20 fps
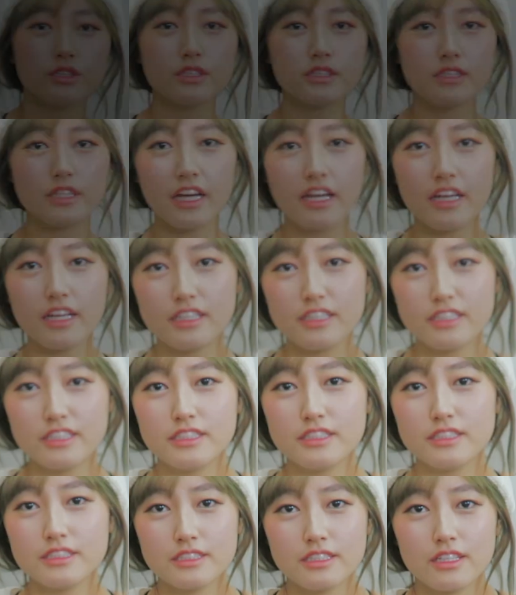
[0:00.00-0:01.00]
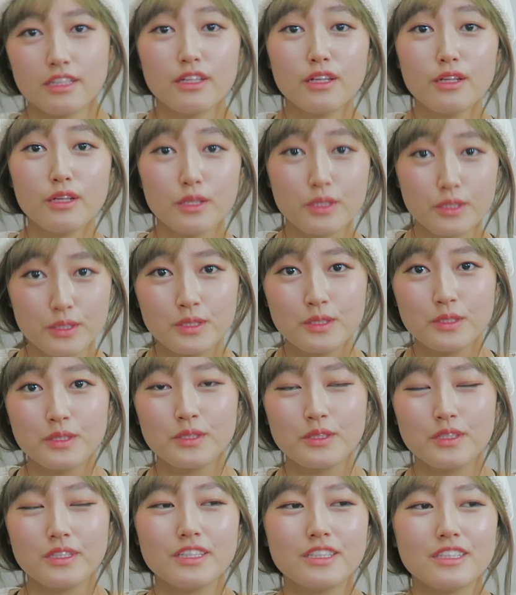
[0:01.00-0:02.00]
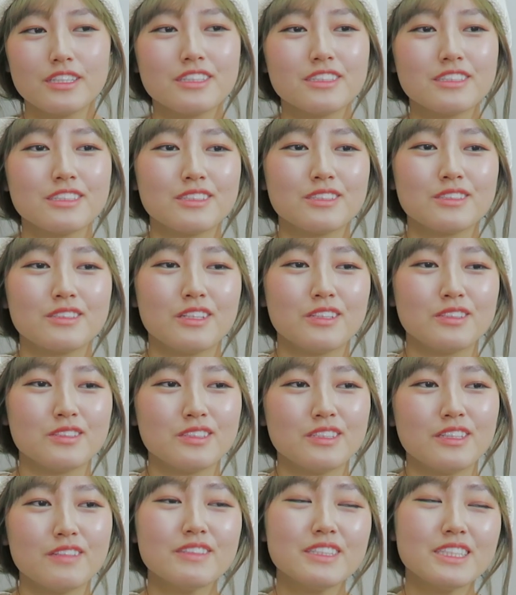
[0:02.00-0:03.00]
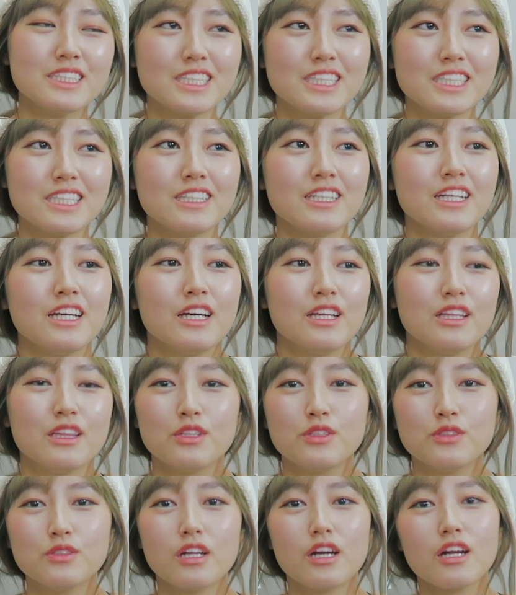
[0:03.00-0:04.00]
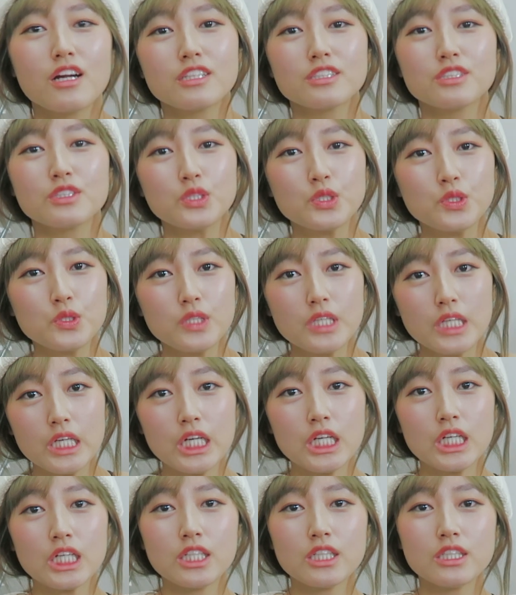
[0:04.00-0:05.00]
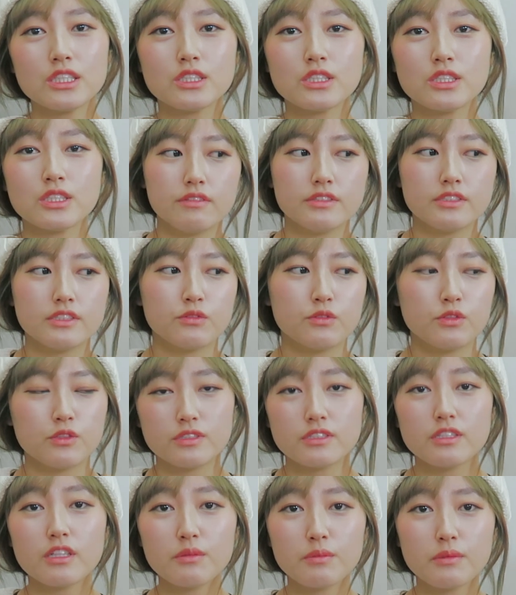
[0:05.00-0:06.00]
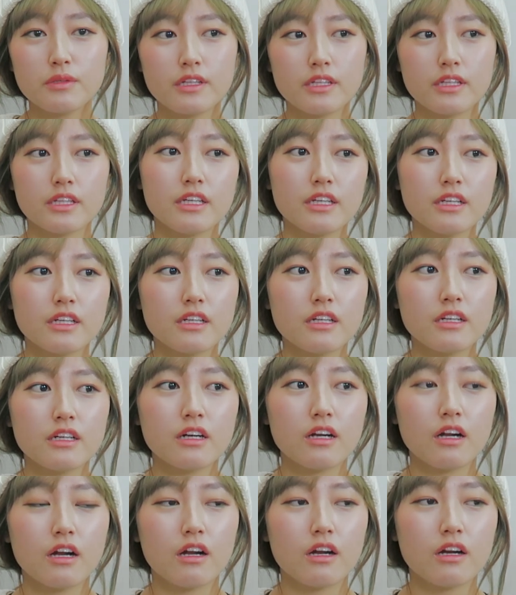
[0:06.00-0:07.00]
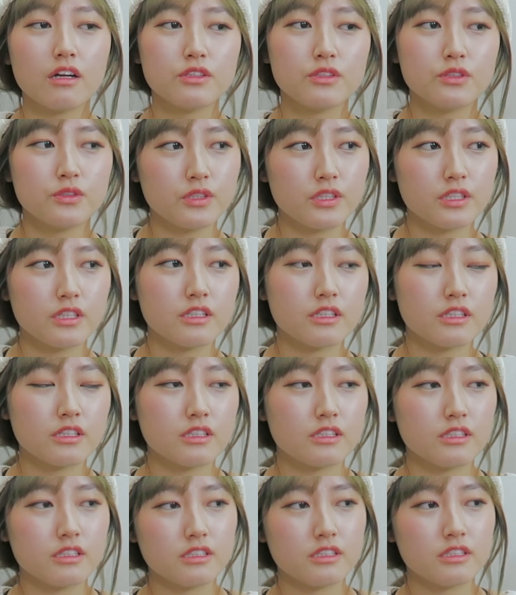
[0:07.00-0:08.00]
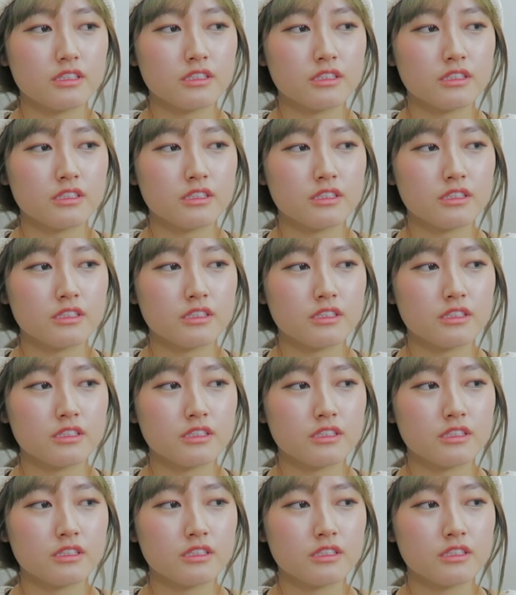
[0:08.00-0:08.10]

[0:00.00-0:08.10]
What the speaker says: today is another New Year's, 2017, Lunar's New Year's. Obviously, we don't celebrate it here. Our New Year's